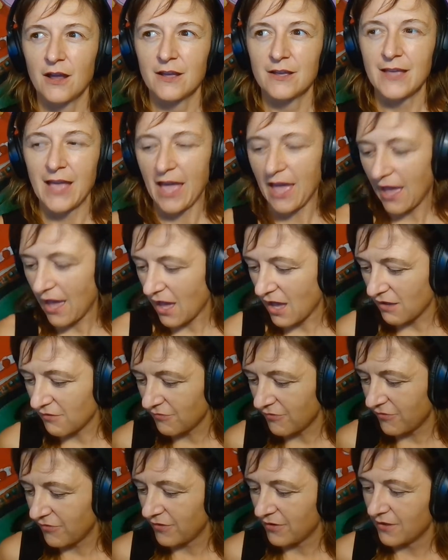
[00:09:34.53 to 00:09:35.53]

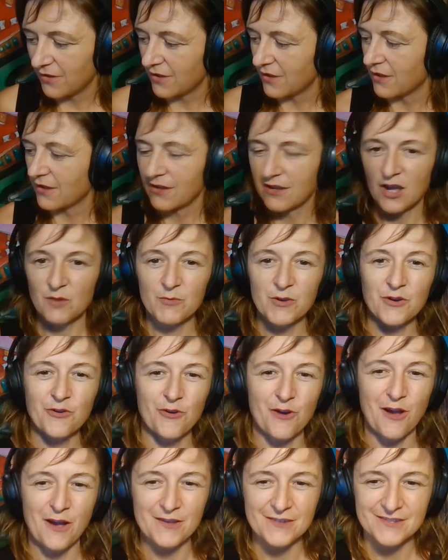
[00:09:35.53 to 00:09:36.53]
have come
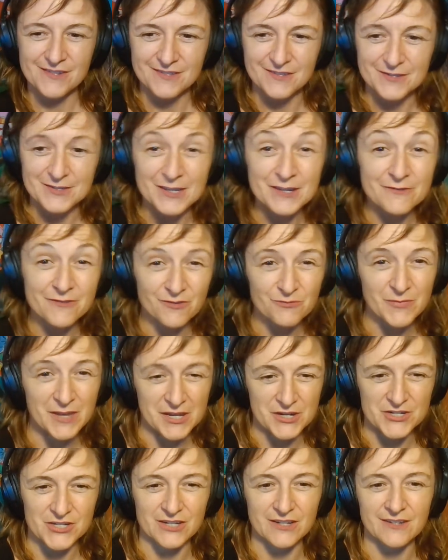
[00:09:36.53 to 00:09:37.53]
across this
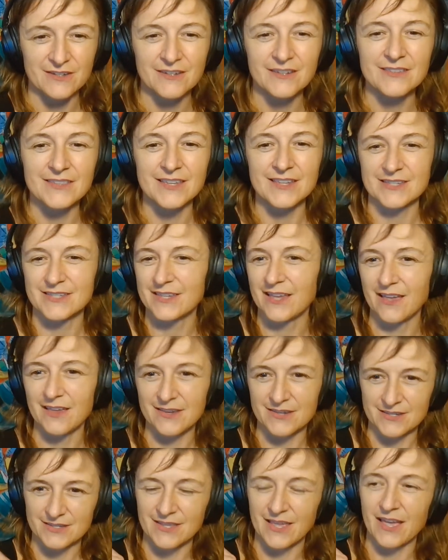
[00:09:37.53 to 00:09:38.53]
information that
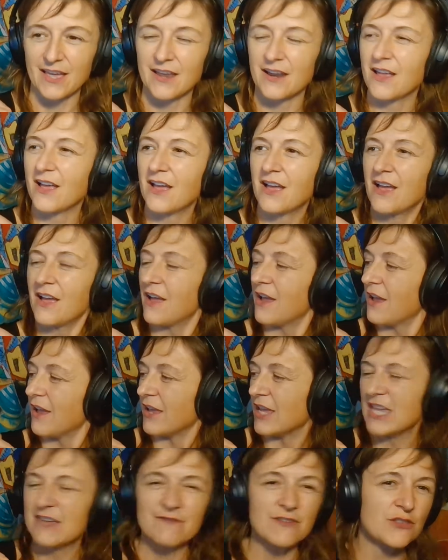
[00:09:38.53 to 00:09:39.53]
says that
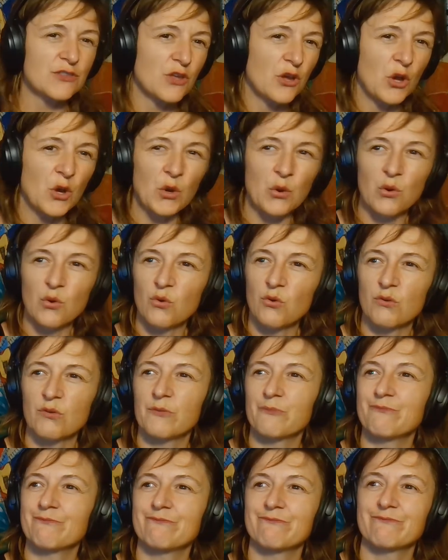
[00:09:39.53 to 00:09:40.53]
even though
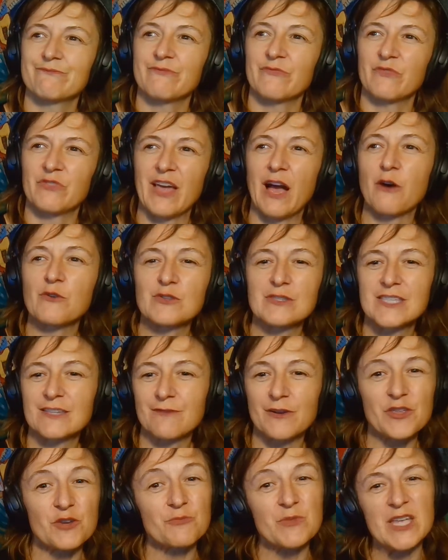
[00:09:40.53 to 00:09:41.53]
thousands of
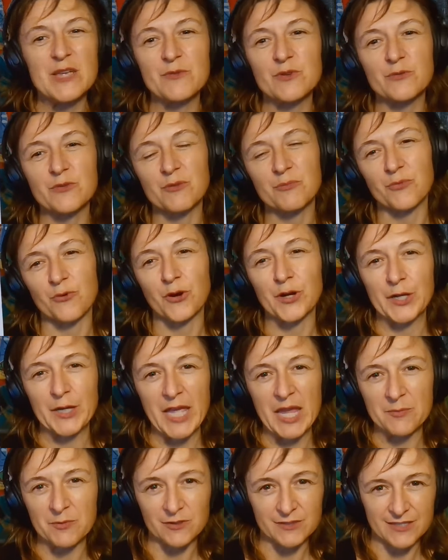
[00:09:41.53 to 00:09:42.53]
other people were born on
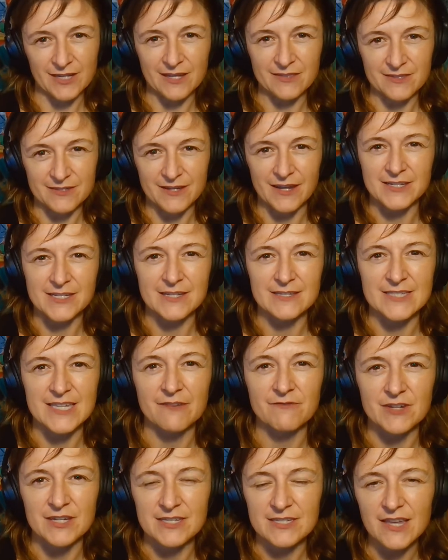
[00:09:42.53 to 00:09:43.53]
April 10th,
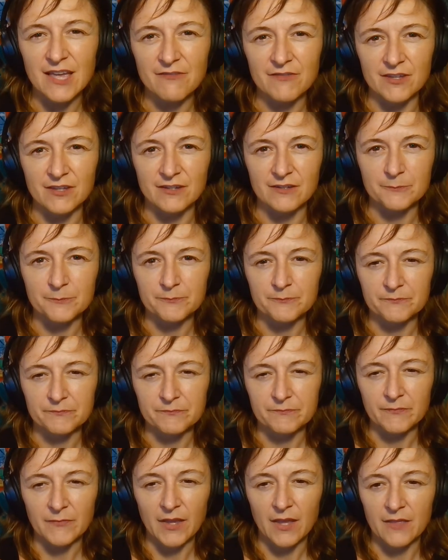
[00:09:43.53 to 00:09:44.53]
1977,
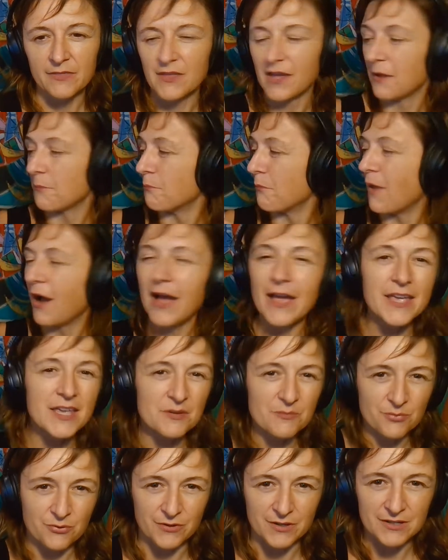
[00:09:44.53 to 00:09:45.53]
that my
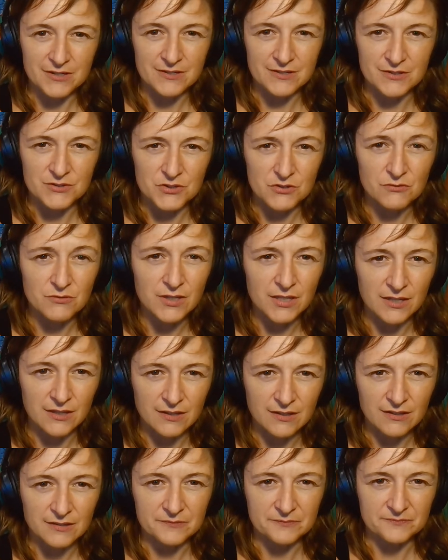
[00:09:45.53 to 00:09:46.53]
imprint is
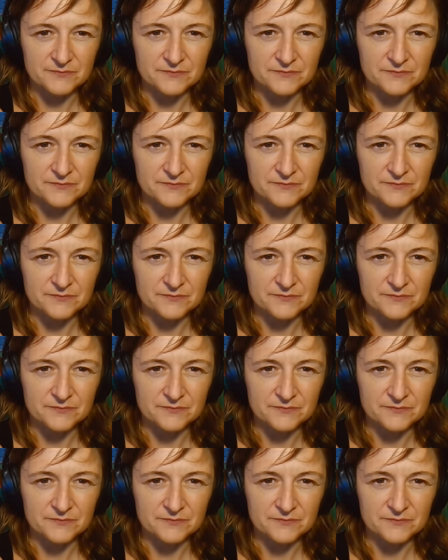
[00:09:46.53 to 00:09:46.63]
unique.